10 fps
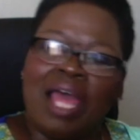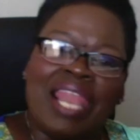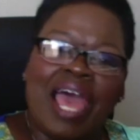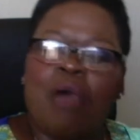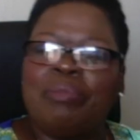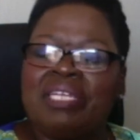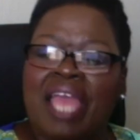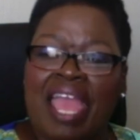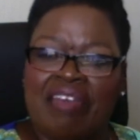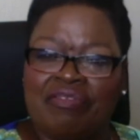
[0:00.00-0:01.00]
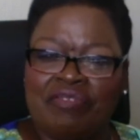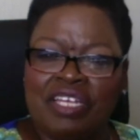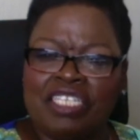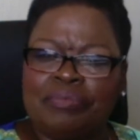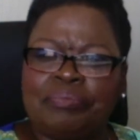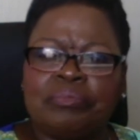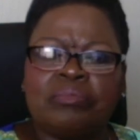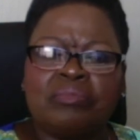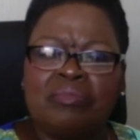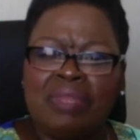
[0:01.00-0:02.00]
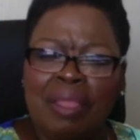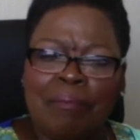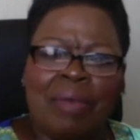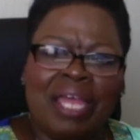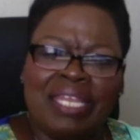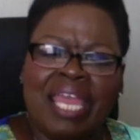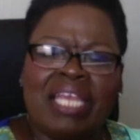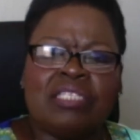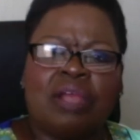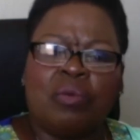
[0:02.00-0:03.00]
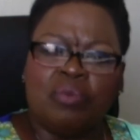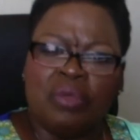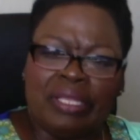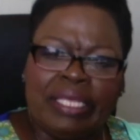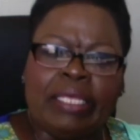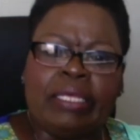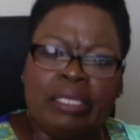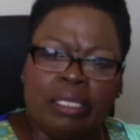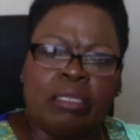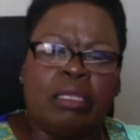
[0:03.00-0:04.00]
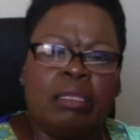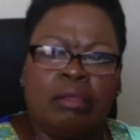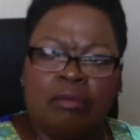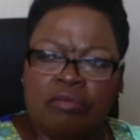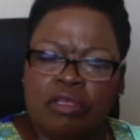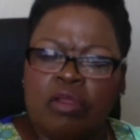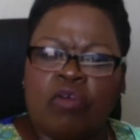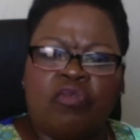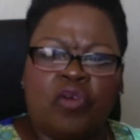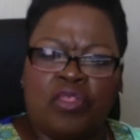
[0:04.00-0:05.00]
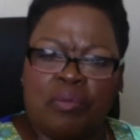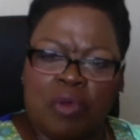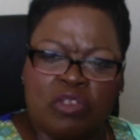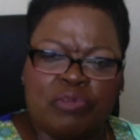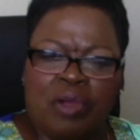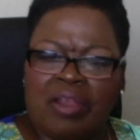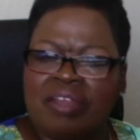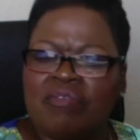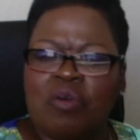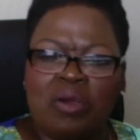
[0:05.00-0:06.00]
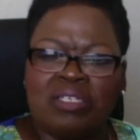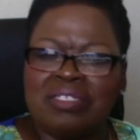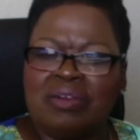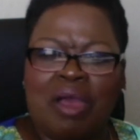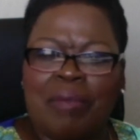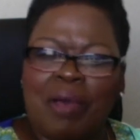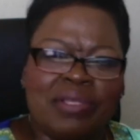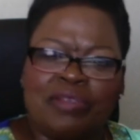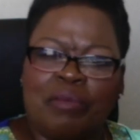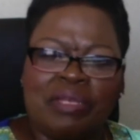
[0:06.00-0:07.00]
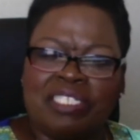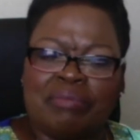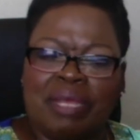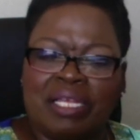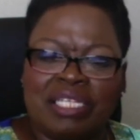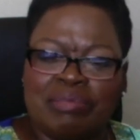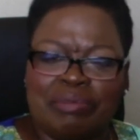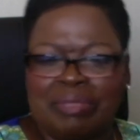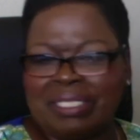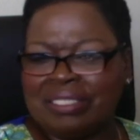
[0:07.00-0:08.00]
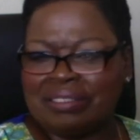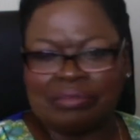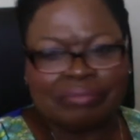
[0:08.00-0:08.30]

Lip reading: allow me to have fun. My days are really good, you know, for the most part. And of course, you know, I'm always going to mention my husband because